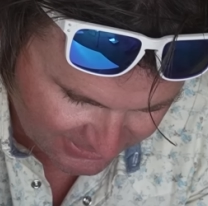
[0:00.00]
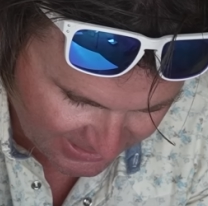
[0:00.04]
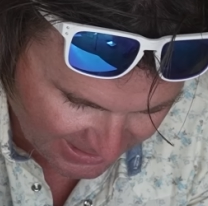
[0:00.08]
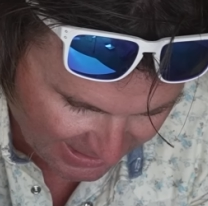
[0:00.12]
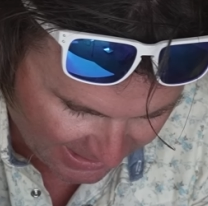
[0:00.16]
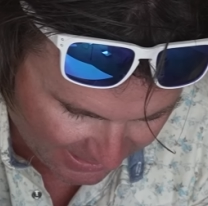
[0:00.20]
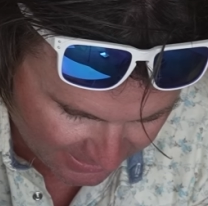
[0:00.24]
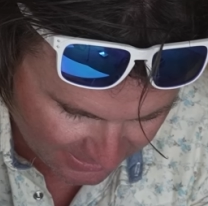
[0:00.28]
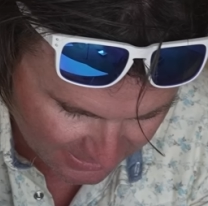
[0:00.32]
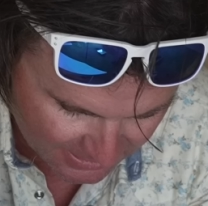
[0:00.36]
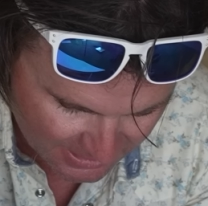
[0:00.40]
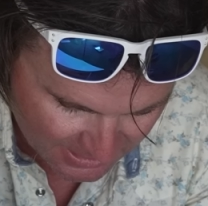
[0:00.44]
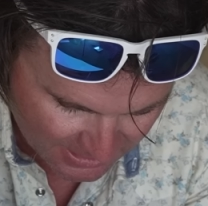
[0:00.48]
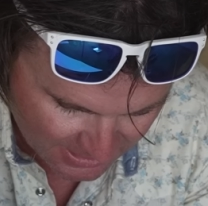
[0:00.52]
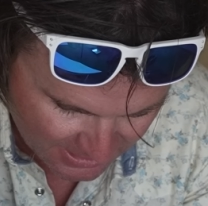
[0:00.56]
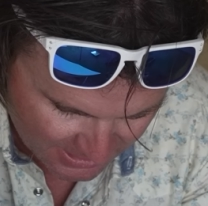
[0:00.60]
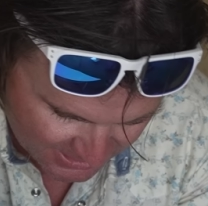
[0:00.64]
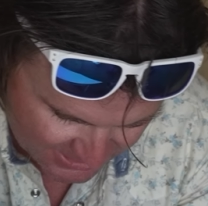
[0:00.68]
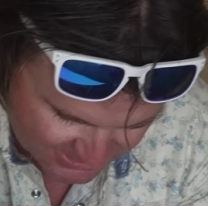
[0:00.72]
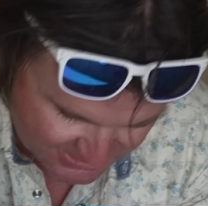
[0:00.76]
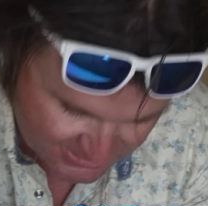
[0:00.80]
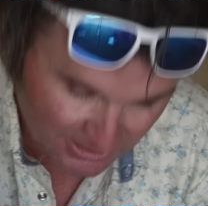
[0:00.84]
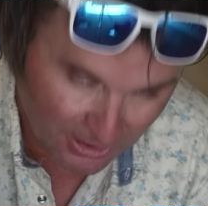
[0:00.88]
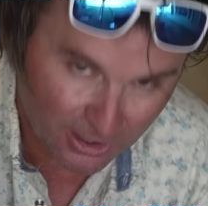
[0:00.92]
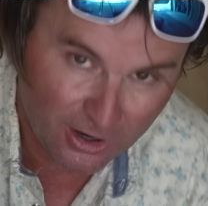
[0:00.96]
that.
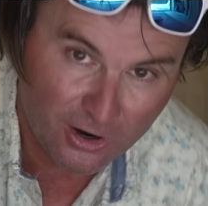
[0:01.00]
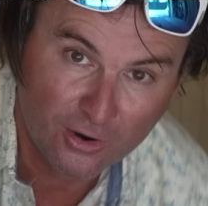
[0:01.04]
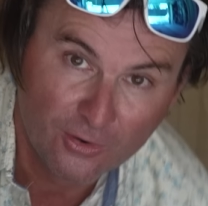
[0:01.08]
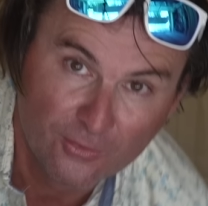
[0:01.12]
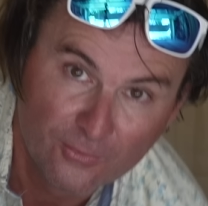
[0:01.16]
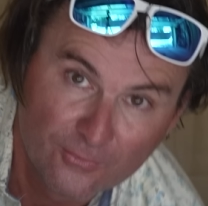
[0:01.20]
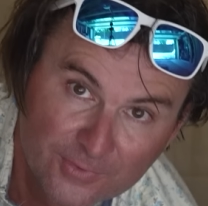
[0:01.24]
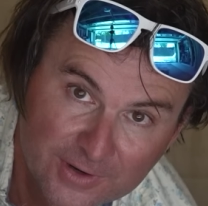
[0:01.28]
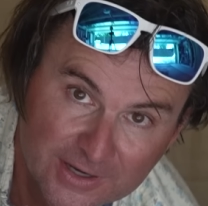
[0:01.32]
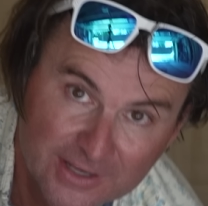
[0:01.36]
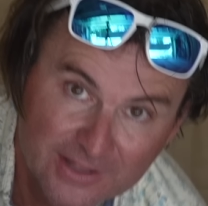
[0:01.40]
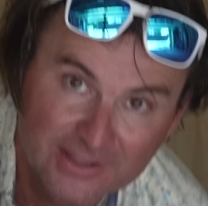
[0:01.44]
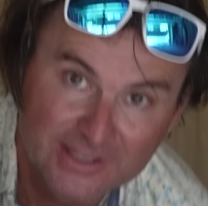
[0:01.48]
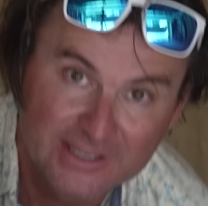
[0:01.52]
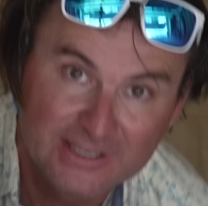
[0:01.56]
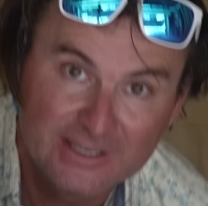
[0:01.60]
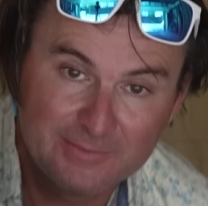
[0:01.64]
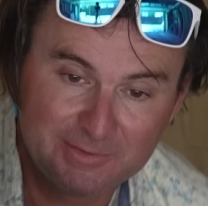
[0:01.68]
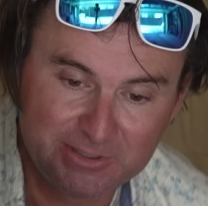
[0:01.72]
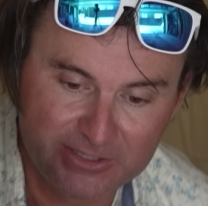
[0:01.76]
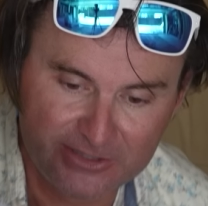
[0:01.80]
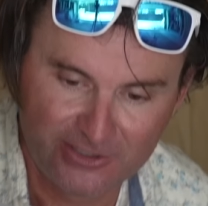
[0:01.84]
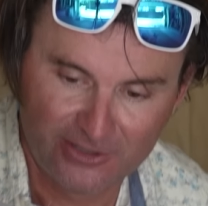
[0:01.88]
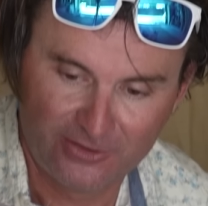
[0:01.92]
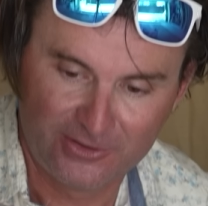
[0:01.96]
So really, I
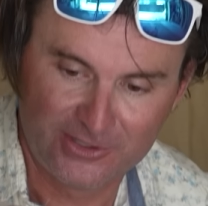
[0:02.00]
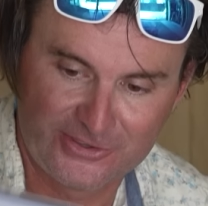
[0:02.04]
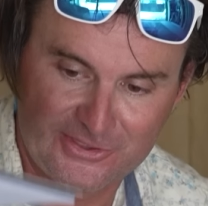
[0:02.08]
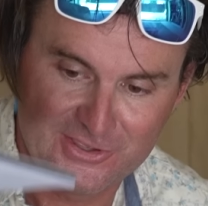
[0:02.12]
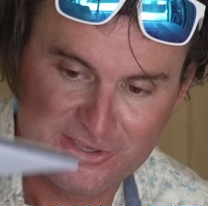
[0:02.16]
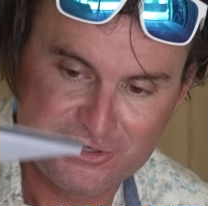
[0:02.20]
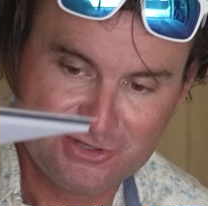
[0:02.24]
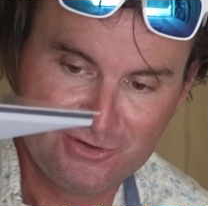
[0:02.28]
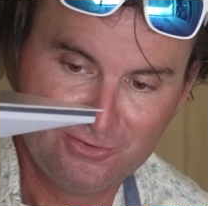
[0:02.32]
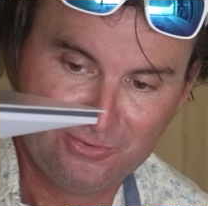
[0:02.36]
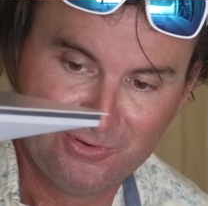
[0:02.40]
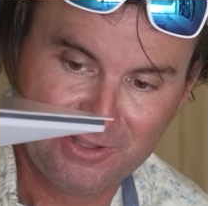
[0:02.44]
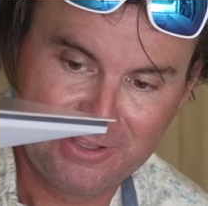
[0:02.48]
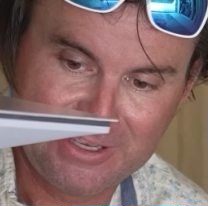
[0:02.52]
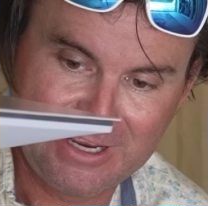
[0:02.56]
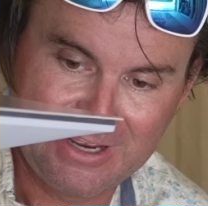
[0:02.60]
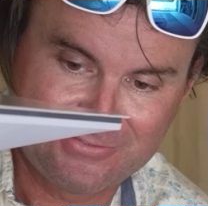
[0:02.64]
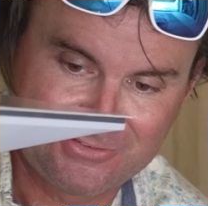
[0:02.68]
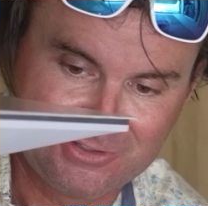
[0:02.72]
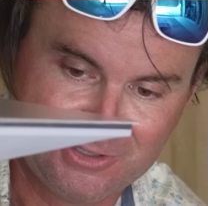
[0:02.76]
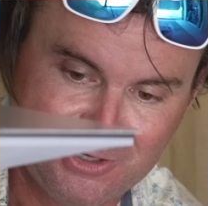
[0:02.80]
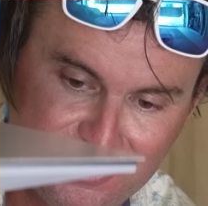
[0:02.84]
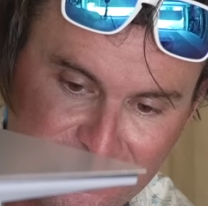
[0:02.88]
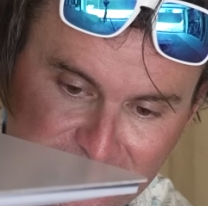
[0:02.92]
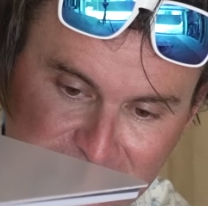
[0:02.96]
mean, the only thing you really
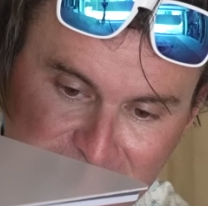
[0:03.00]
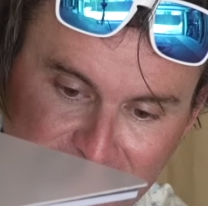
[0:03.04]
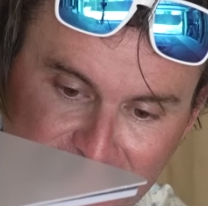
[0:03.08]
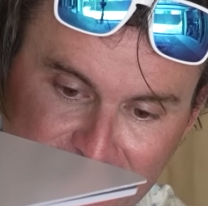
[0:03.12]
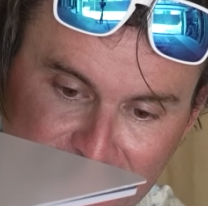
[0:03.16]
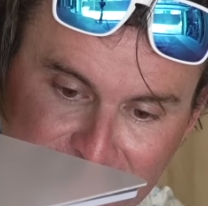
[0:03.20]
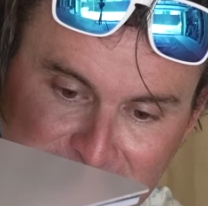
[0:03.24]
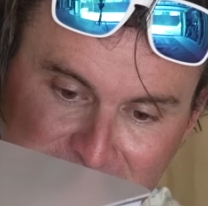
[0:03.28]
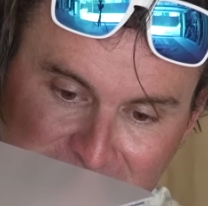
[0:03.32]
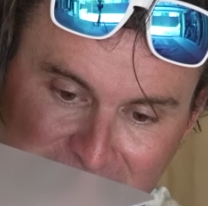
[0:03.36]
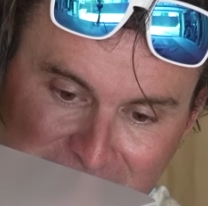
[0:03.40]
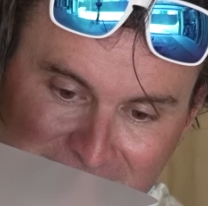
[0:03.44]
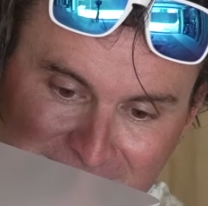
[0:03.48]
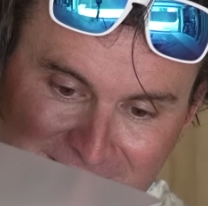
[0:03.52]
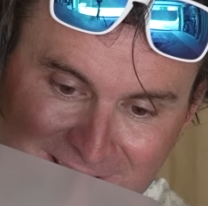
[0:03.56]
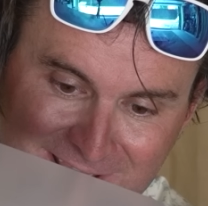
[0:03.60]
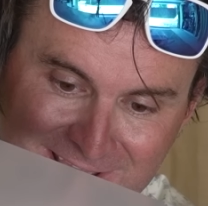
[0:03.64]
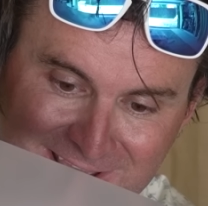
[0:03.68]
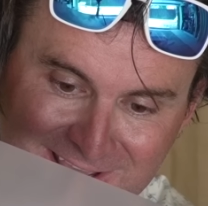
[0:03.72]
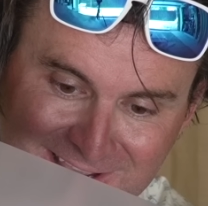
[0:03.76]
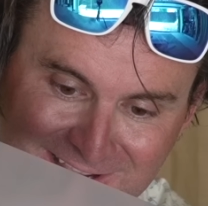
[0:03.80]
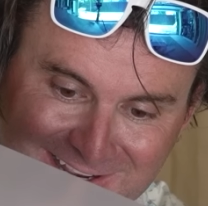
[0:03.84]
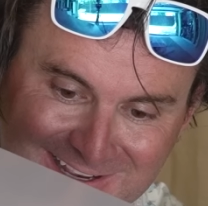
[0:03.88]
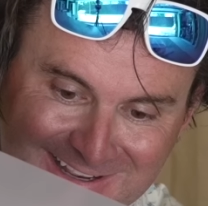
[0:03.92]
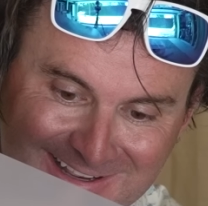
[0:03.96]
have to hook up,
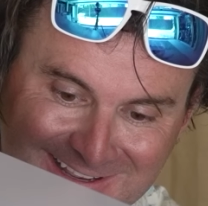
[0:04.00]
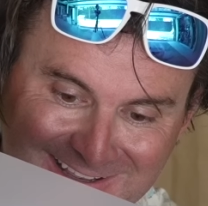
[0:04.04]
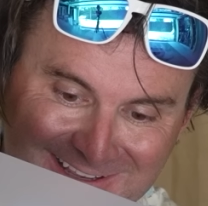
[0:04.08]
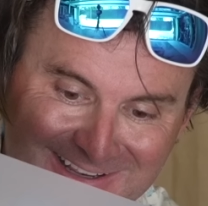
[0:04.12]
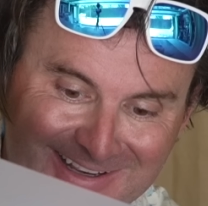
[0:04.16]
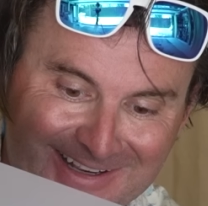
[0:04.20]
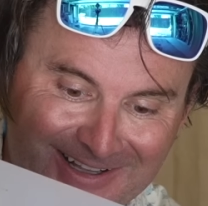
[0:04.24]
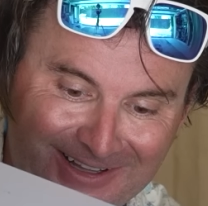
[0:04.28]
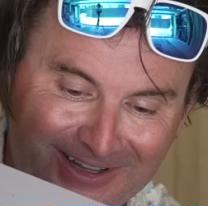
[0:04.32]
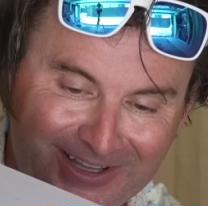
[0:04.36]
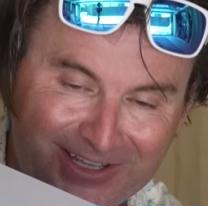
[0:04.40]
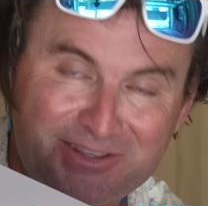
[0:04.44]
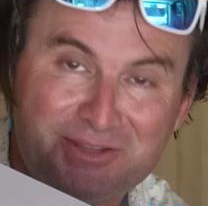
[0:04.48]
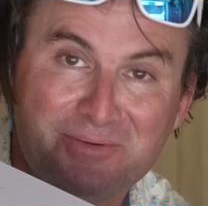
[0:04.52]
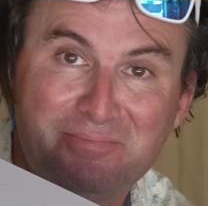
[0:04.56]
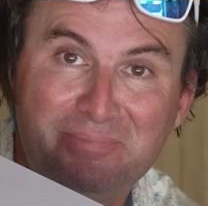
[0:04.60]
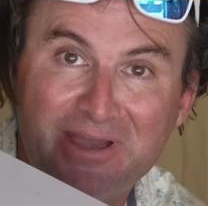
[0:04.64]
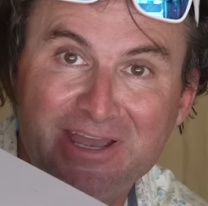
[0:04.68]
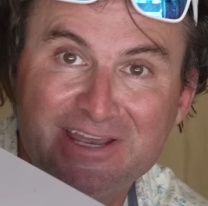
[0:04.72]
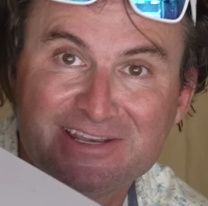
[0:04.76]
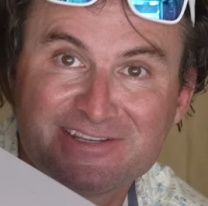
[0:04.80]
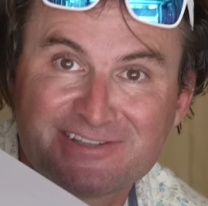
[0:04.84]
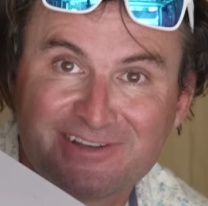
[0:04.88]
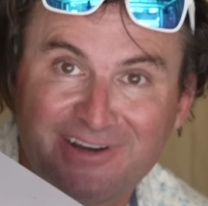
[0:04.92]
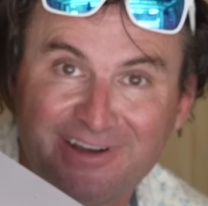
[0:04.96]
click the
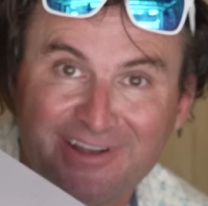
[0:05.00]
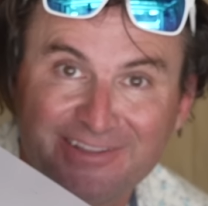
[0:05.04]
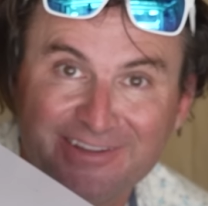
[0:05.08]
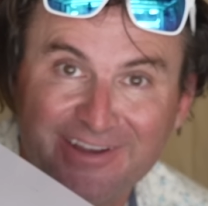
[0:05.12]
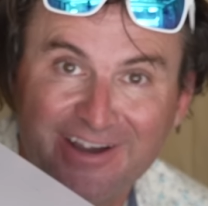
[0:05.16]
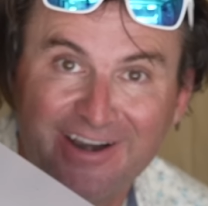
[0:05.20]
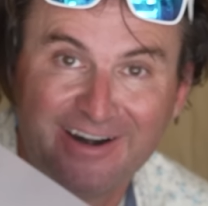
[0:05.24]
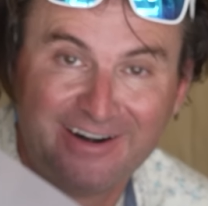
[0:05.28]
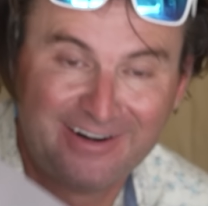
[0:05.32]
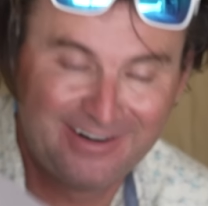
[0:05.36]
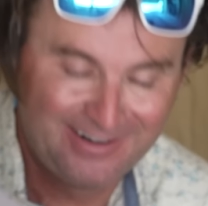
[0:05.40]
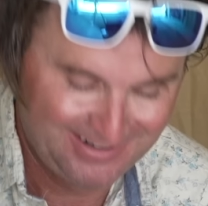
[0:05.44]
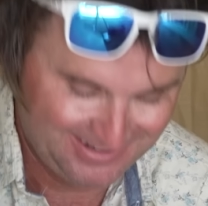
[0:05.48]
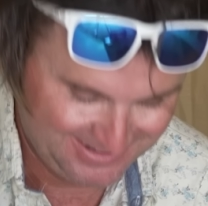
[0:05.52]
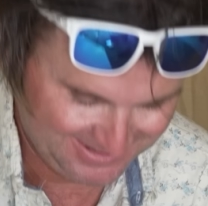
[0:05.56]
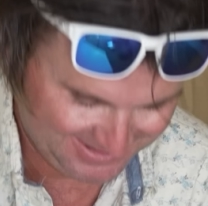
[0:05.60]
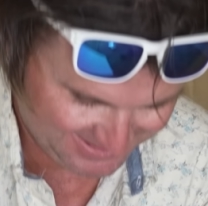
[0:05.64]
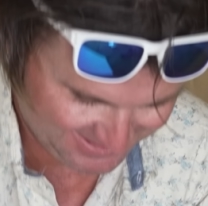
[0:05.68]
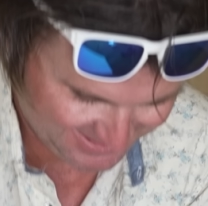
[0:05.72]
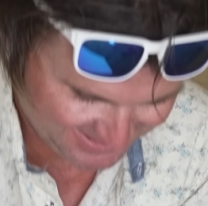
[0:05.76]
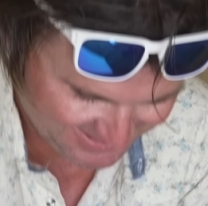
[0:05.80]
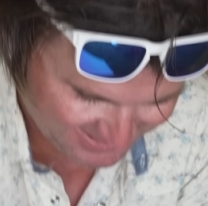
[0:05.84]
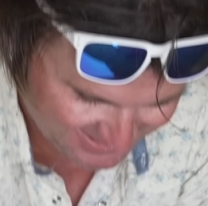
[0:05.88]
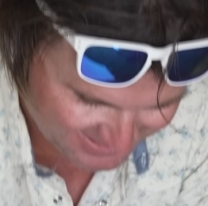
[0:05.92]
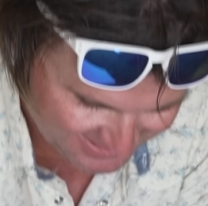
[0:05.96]
base on there,
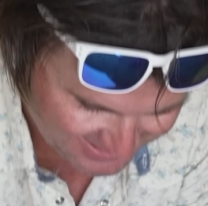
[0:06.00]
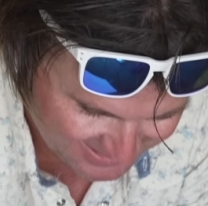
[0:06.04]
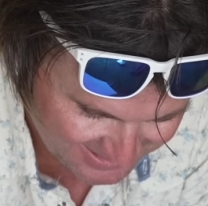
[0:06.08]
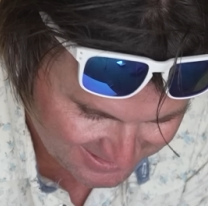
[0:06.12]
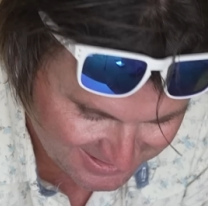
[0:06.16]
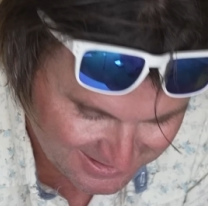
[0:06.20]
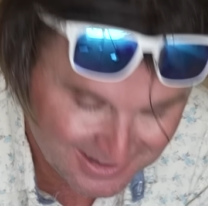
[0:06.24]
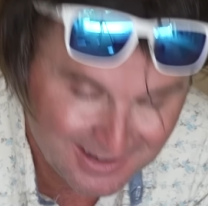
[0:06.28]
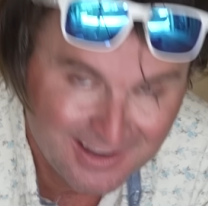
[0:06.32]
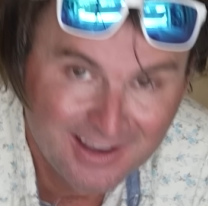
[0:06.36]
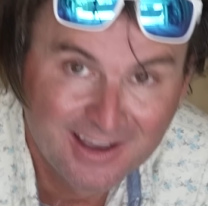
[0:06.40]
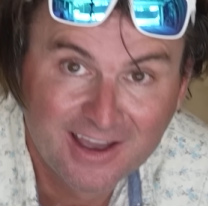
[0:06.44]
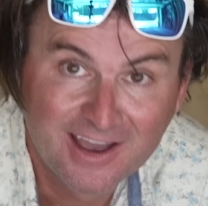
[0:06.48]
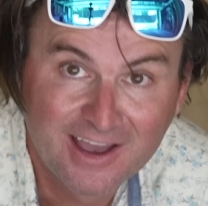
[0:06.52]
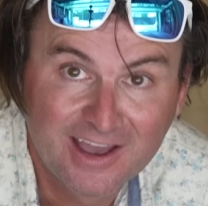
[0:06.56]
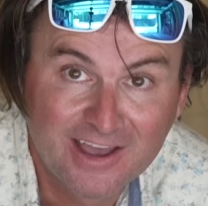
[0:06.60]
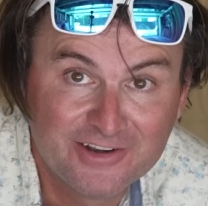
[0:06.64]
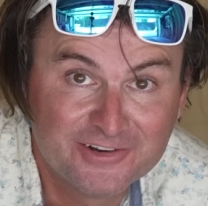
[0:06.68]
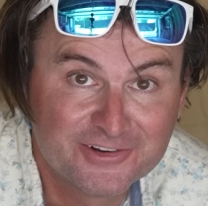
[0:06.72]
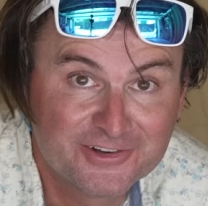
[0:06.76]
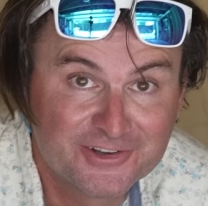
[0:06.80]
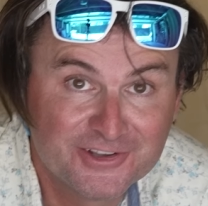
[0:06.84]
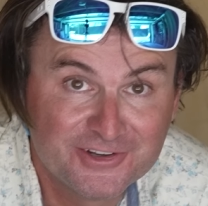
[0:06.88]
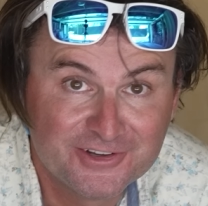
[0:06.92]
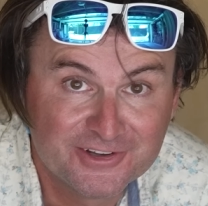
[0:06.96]

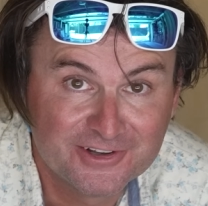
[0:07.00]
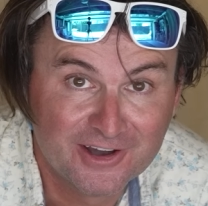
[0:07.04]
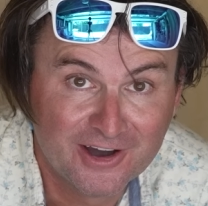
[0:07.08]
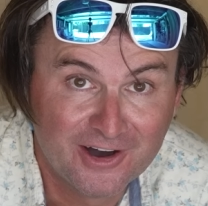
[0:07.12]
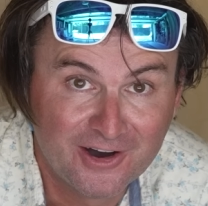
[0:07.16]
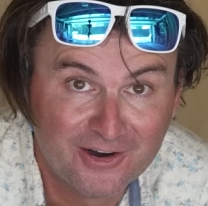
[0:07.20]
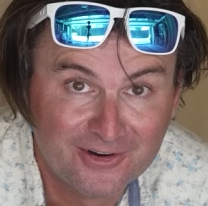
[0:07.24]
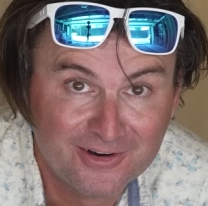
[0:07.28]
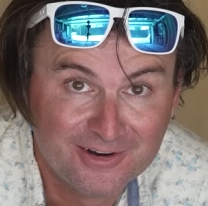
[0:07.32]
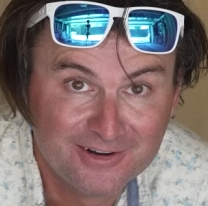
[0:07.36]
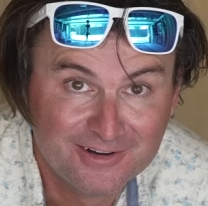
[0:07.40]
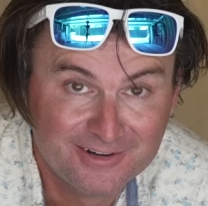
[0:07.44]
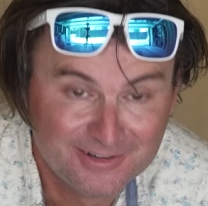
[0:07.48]
and you're good to go.